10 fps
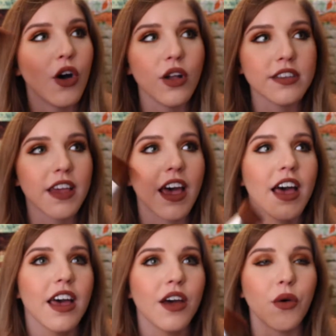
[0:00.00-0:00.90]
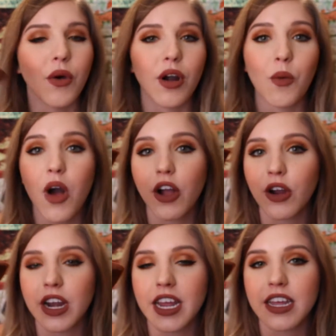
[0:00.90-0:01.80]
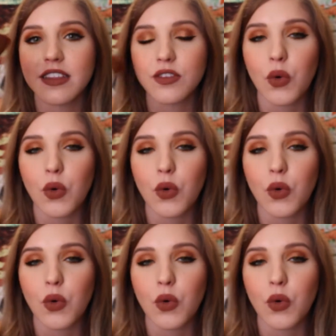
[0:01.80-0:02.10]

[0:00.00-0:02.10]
Ulta or Walgreens